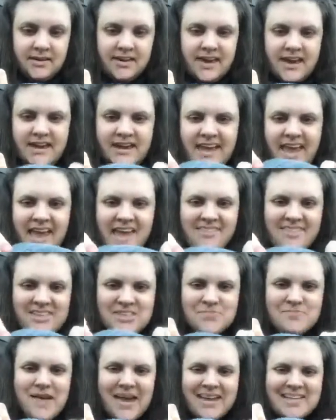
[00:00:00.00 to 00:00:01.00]
And again,
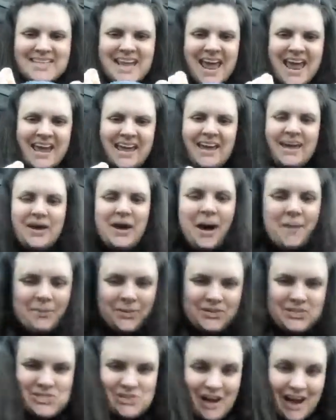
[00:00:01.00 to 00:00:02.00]
this may take a
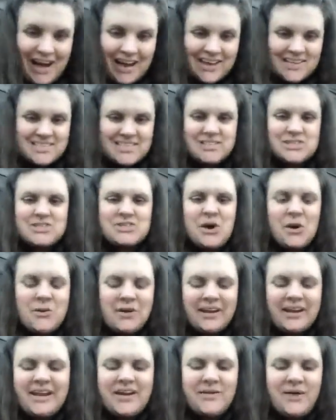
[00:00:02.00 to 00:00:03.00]
couple tries. It's
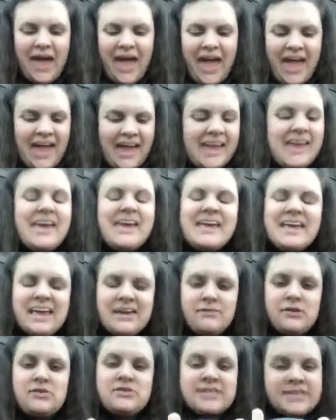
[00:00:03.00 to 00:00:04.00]
totally okay.
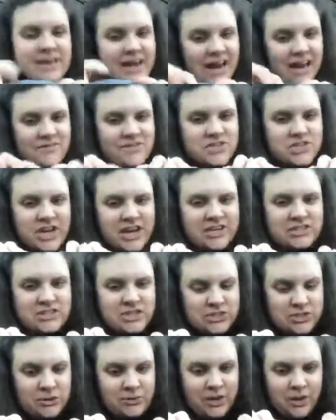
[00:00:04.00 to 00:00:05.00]
If you did not have a chance
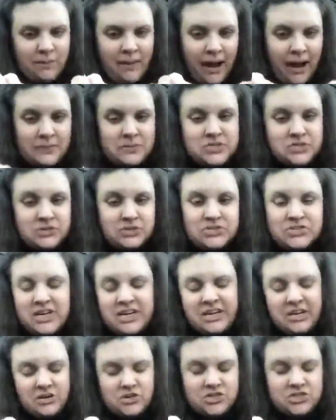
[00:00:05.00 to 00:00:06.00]
to soak your popsicle
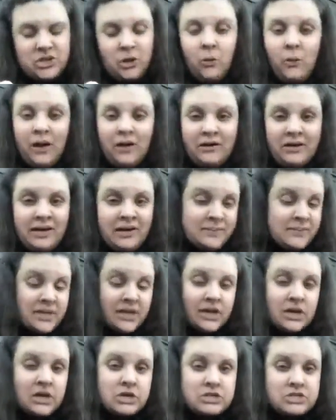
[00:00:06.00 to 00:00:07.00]
stick, you're still welcome
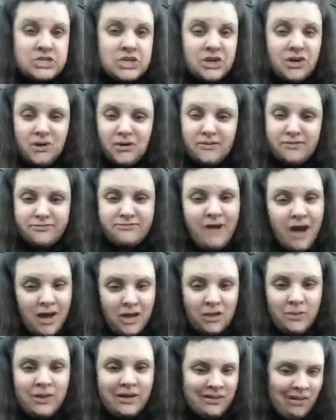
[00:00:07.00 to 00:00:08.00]
to
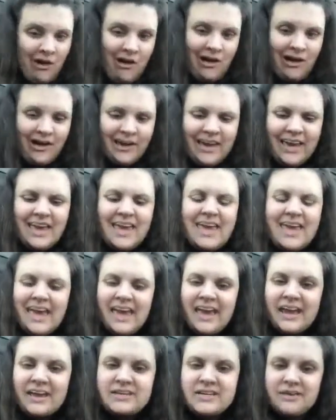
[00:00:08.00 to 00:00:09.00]
follow along.
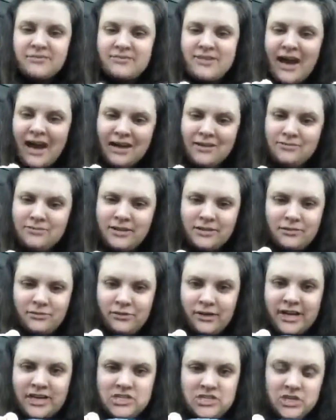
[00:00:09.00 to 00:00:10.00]
And if not, feel
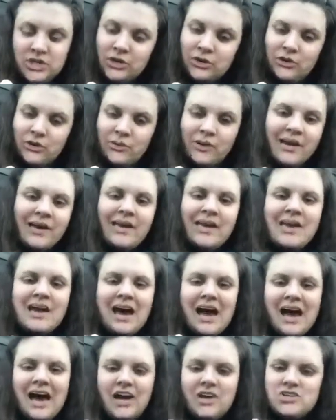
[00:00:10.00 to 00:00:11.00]
free to
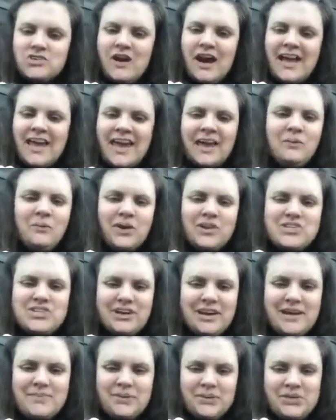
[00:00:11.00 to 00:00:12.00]
try again once
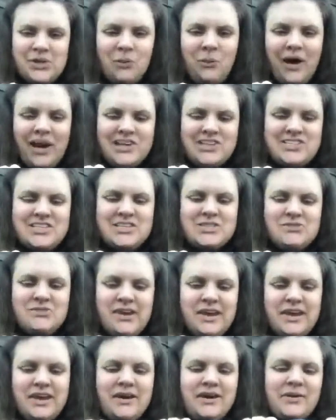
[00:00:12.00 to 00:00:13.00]
you're able to watch this
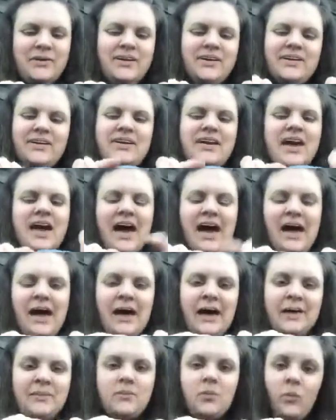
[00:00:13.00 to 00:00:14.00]
video
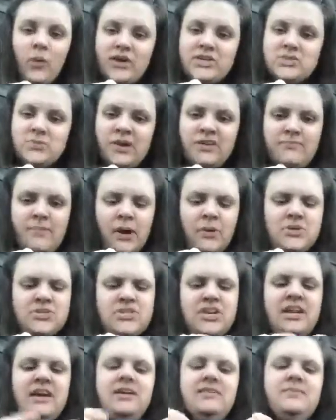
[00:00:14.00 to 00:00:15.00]
once we've
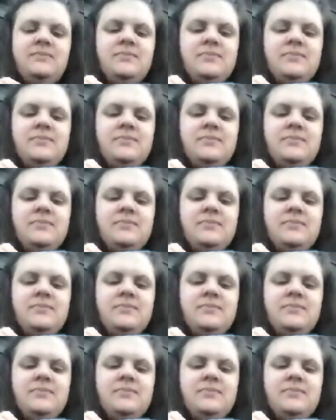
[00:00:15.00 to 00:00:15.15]
posted it.